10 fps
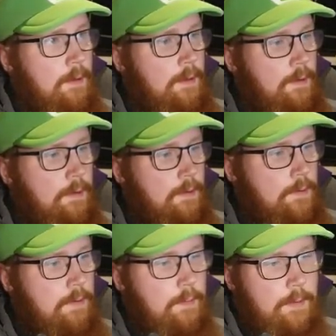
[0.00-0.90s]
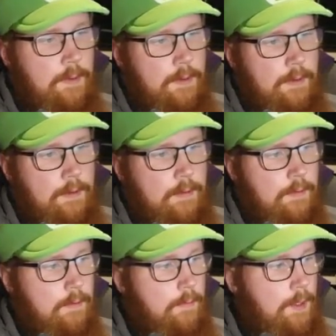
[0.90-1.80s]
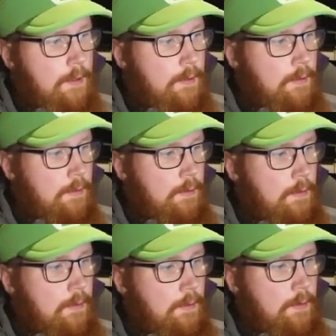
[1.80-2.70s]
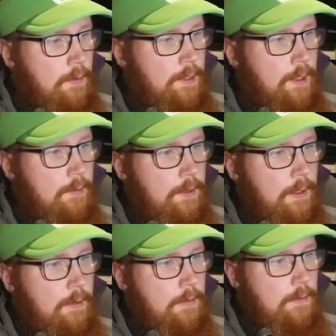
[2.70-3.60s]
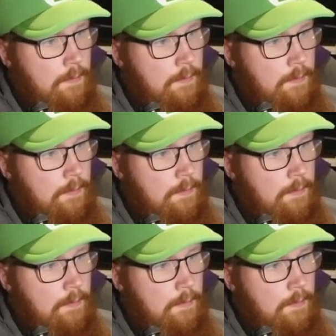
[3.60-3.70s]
That doesn't seem like it. Wait, are you down there?